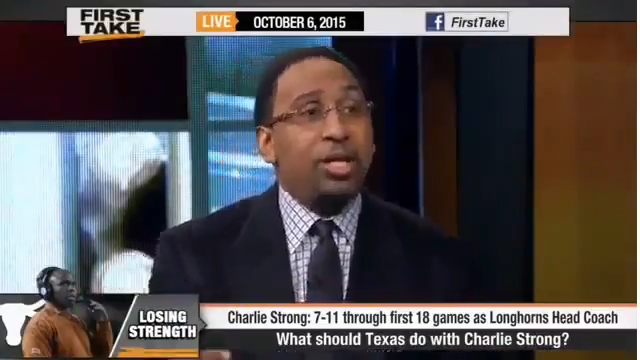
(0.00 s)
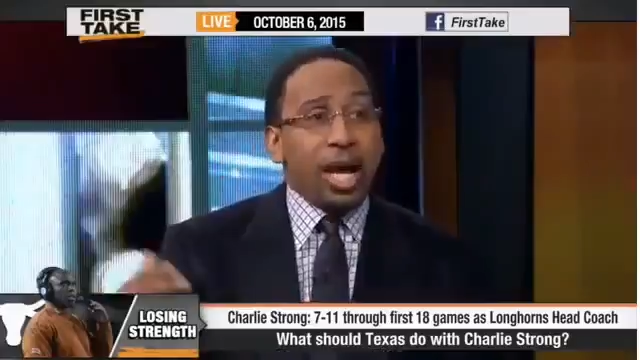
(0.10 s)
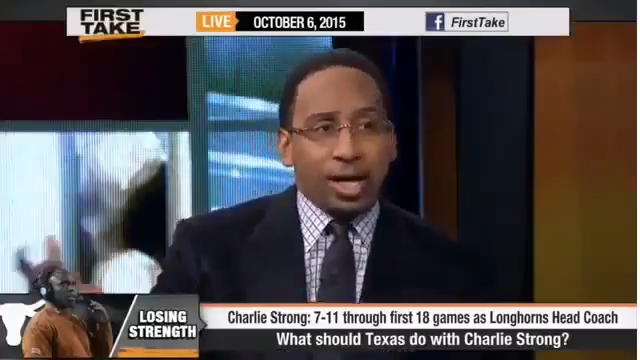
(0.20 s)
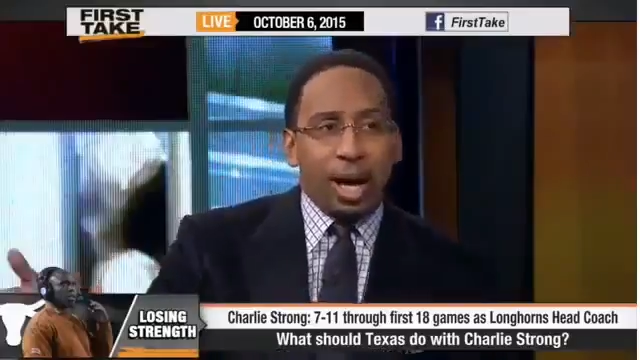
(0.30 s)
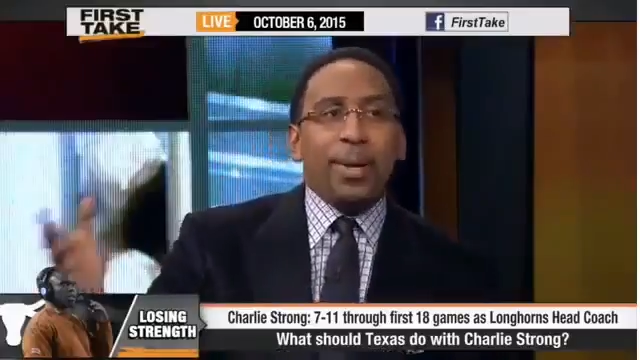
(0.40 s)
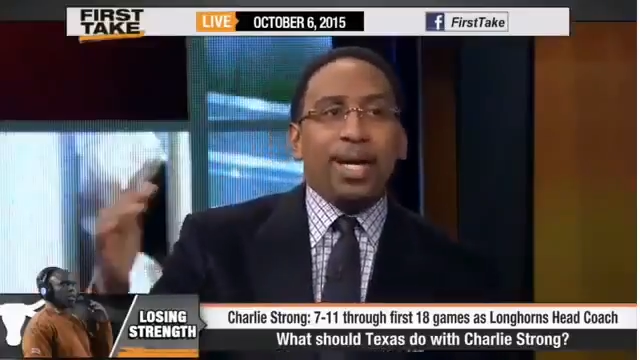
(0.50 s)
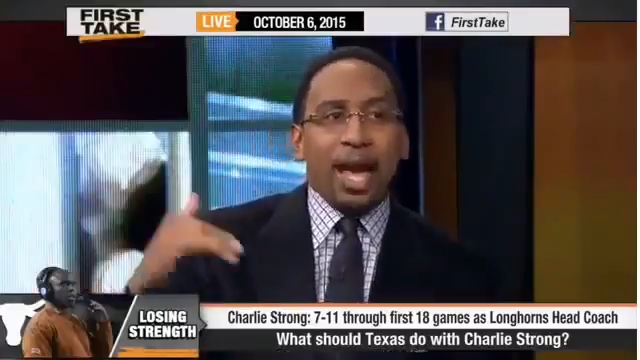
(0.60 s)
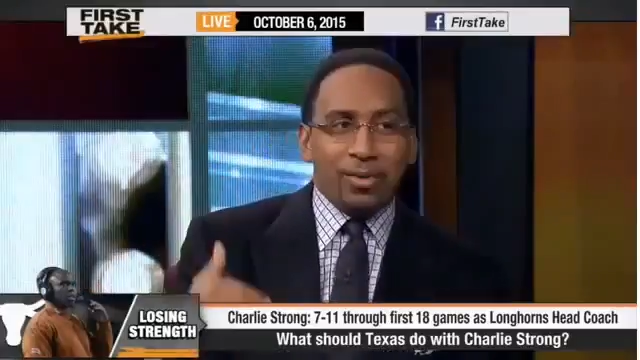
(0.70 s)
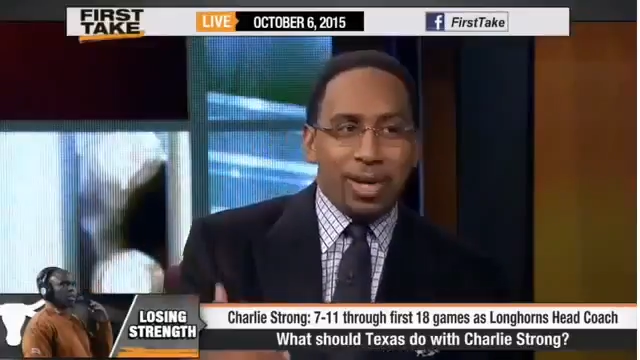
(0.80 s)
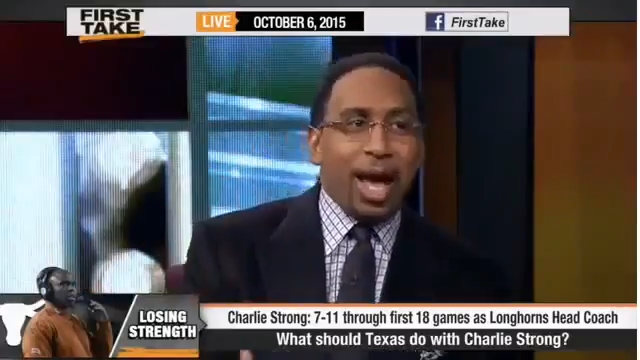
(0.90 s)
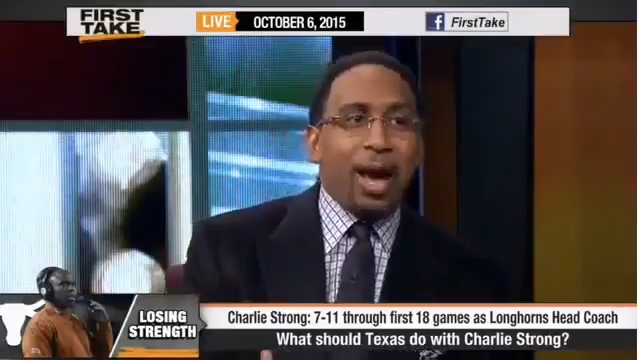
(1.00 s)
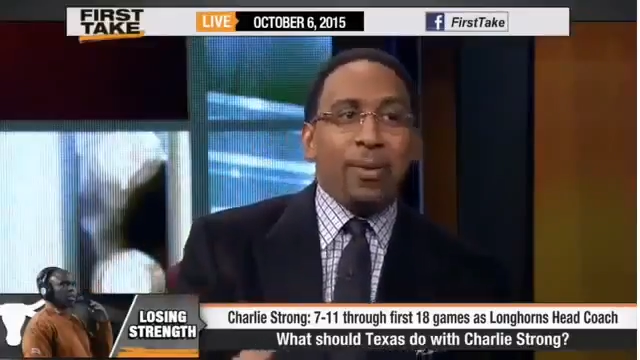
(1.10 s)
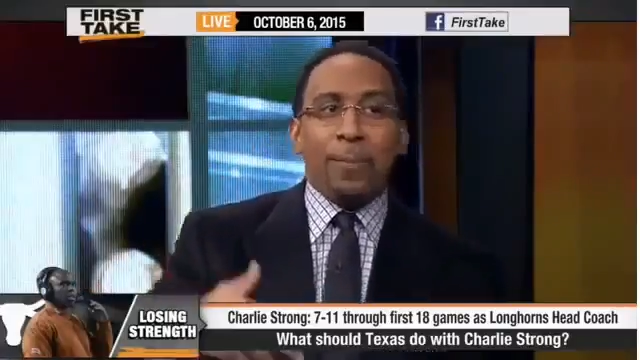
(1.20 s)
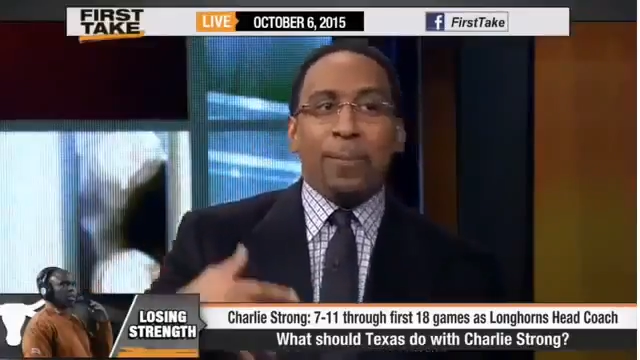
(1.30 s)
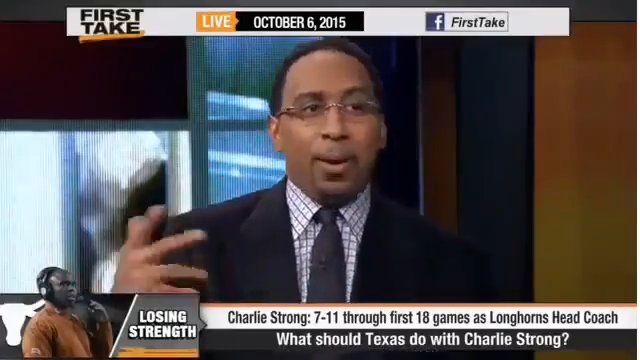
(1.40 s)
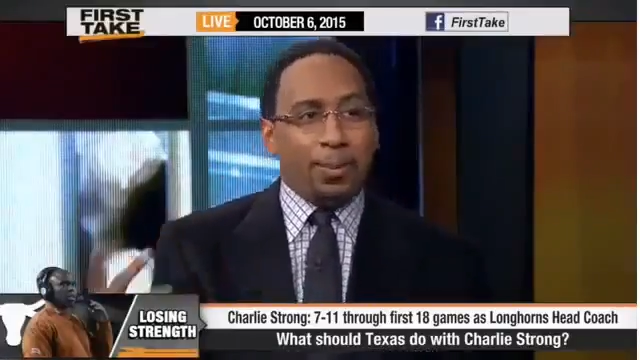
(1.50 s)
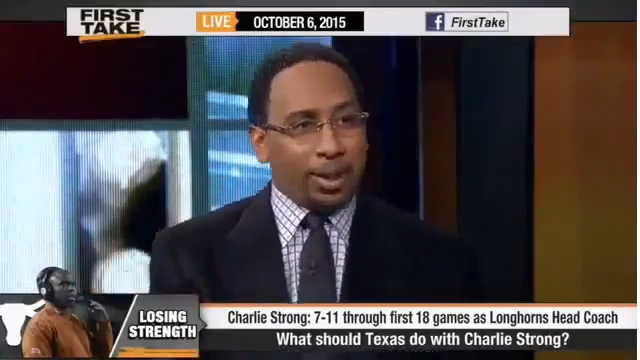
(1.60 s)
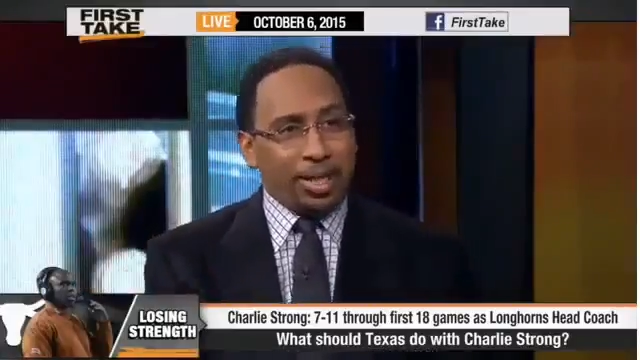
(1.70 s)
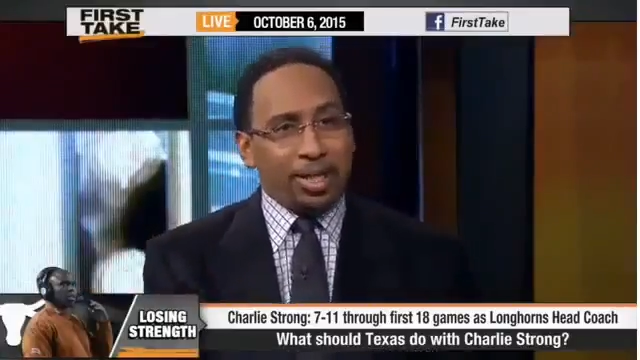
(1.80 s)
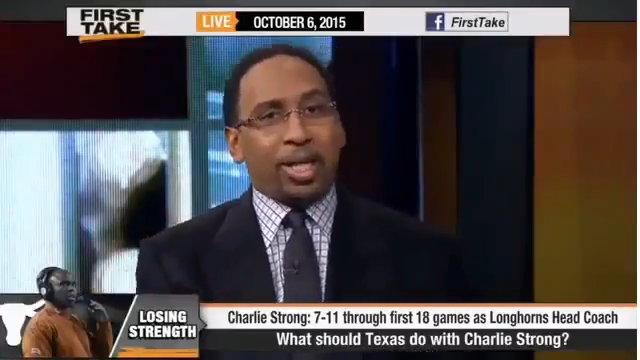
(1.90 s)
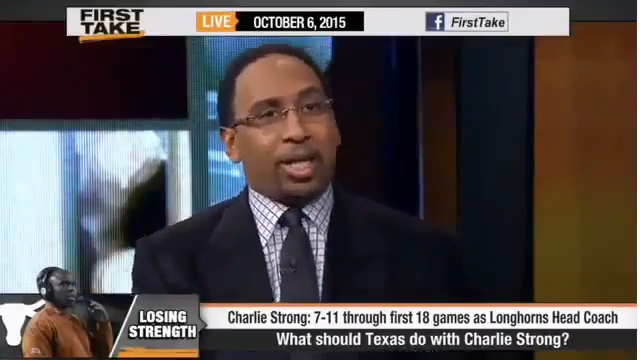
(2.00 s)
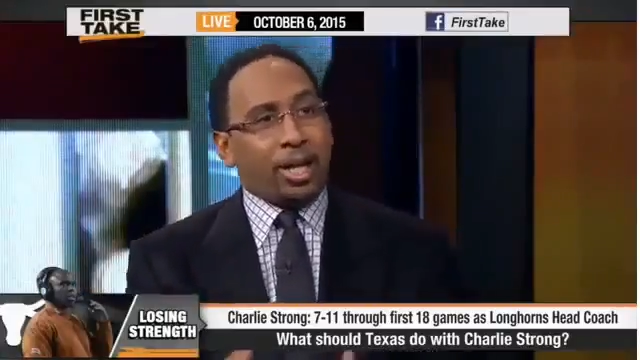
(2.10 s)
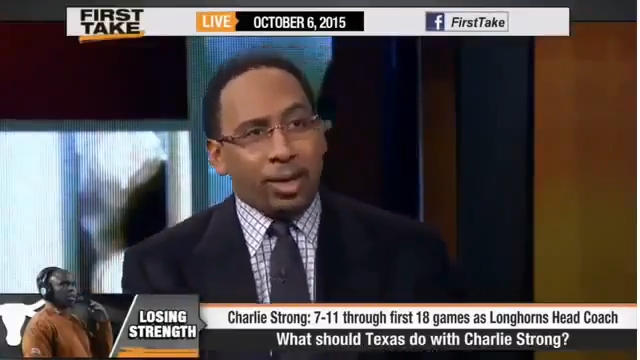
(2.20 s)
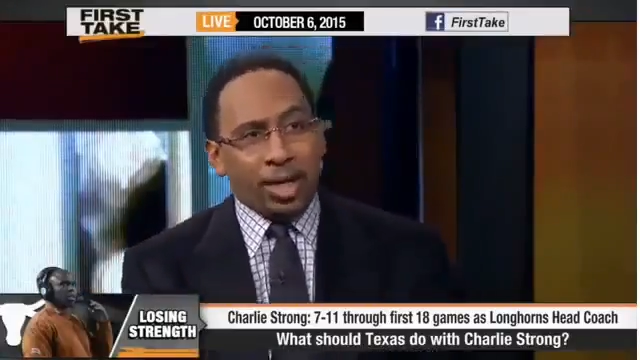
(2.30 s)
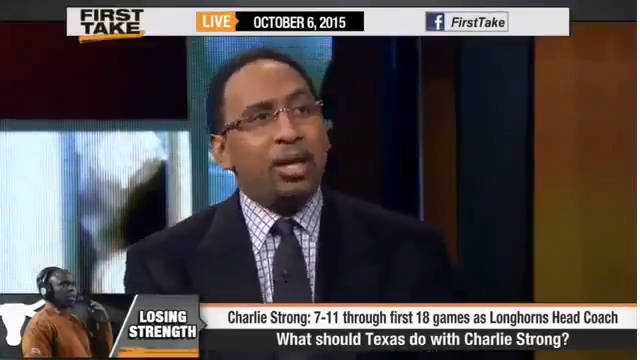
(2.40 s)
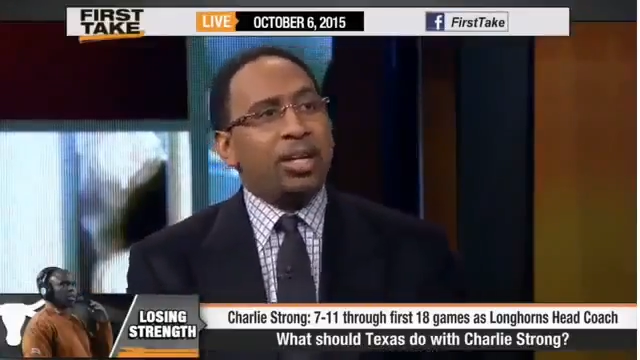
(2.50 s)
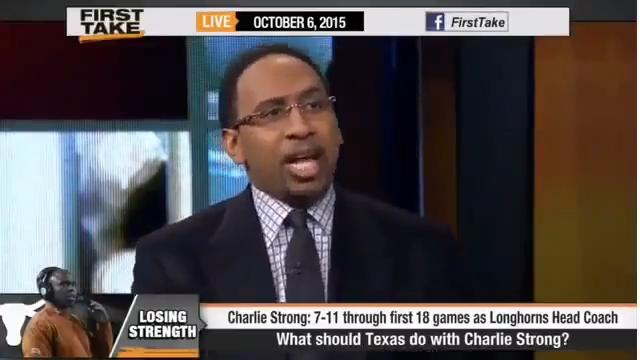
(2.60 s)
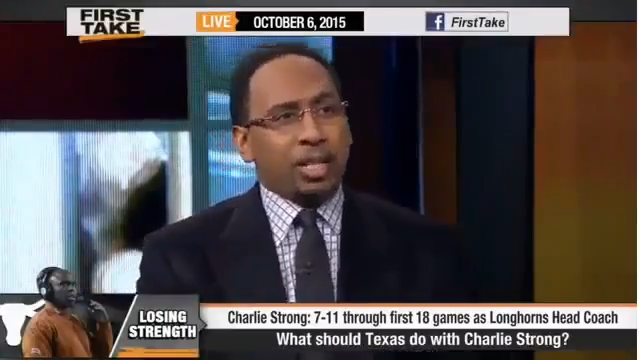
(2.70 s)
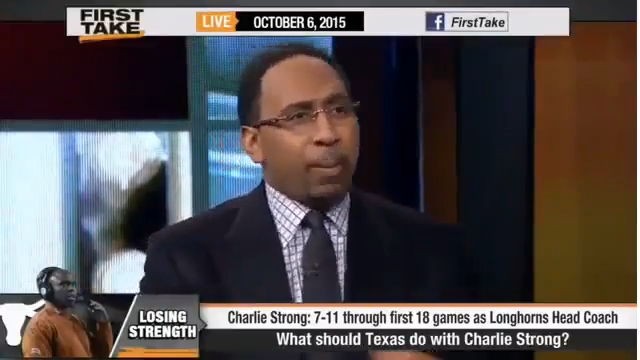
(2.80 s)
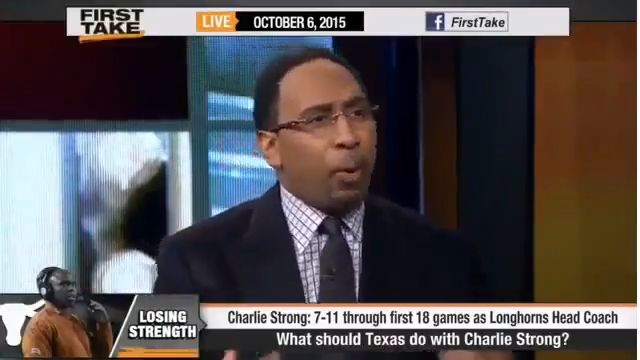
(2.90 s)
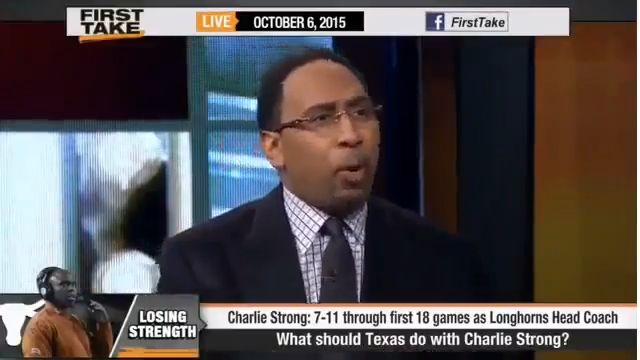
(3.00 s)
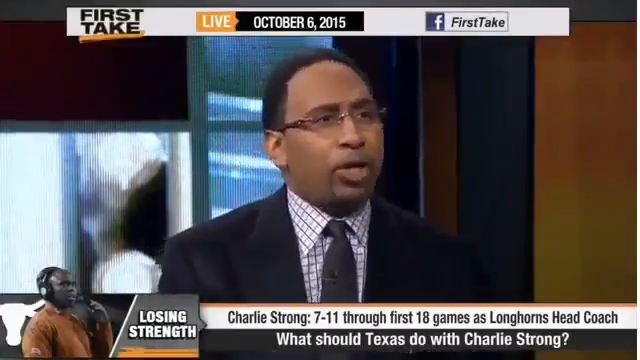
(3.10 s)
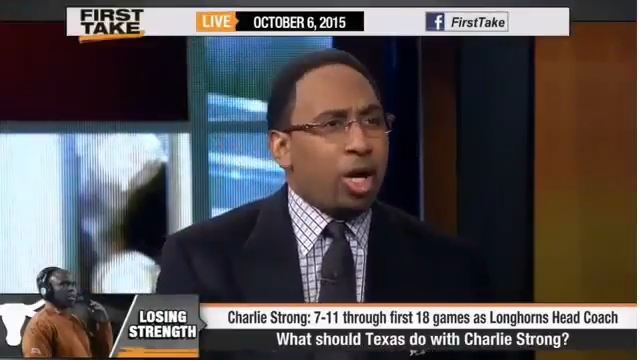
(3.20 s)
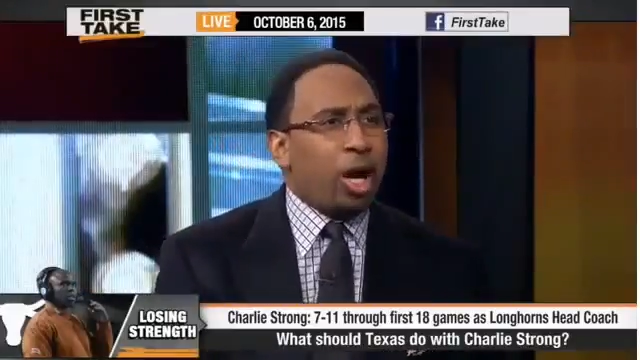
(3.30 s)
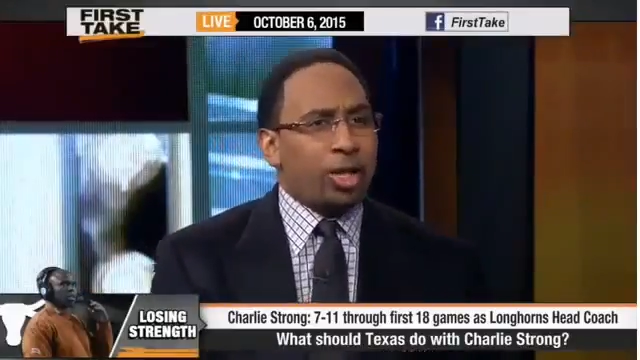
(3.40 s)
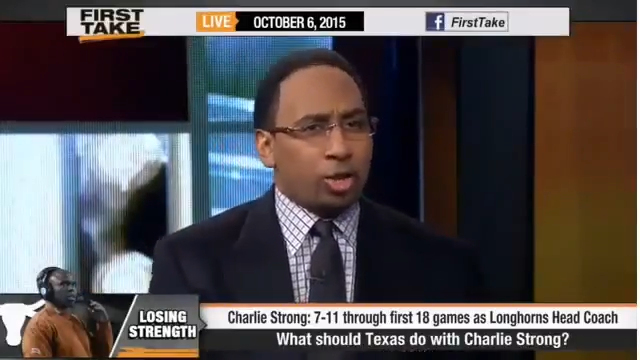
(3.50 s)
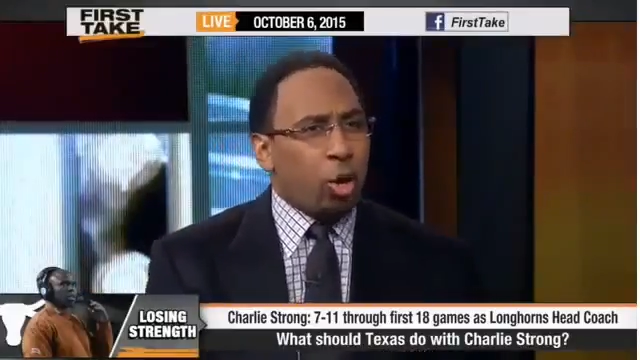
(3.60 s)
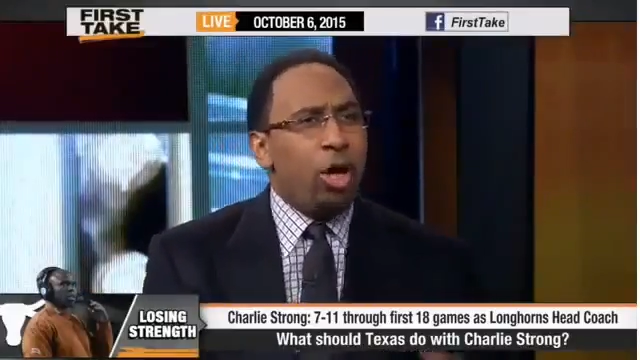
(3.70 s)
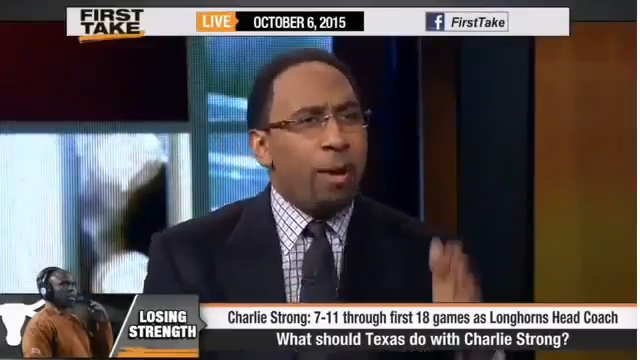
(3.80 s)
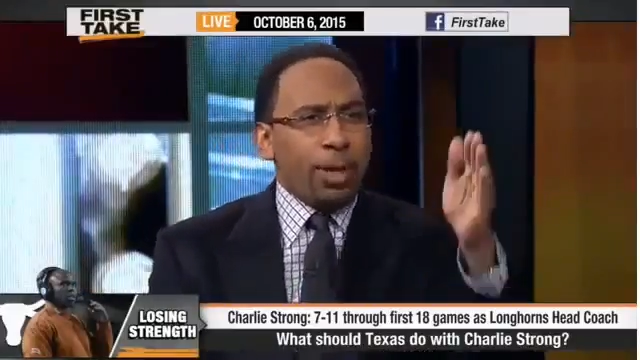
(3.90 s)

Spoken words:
They're coming out now and publicly declaring they support Charlie Strong.